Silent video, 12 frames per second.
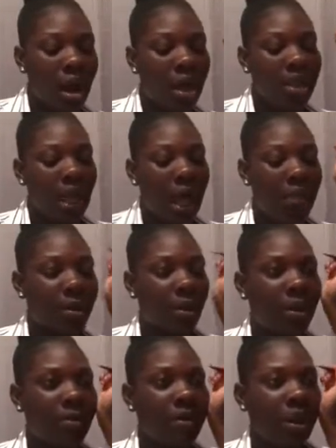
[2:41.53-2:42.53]
a lot,
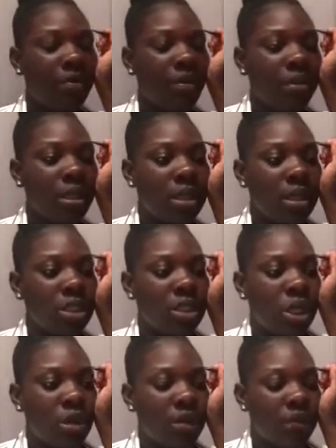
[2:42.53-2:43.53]
but we've never really
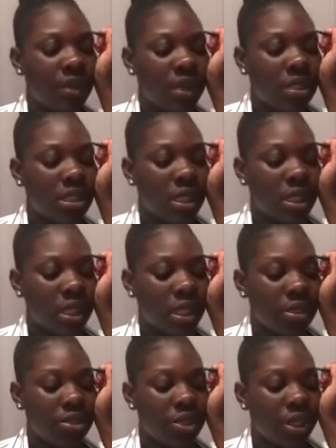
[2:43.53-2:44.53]
dove into
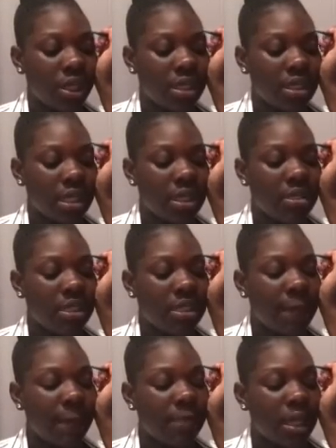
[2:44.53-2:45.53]
literature in a sense.